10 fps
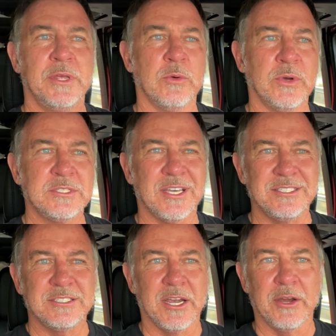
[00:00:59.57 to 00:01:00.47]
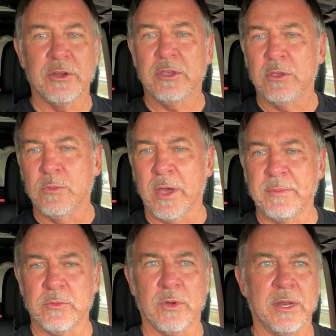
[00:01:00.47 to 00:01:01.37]
on what size tire you might
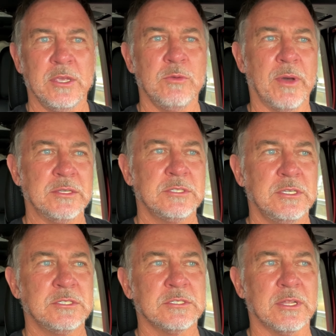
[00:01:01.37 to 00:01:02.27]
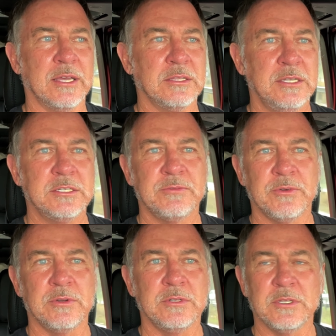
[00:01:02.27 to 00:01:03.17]
be running, you might see slightly
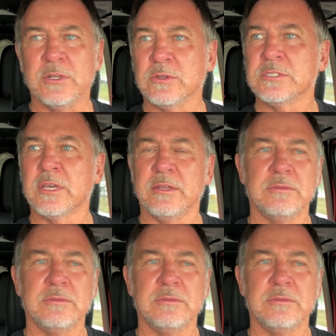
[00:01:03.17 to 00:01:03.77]
different, slight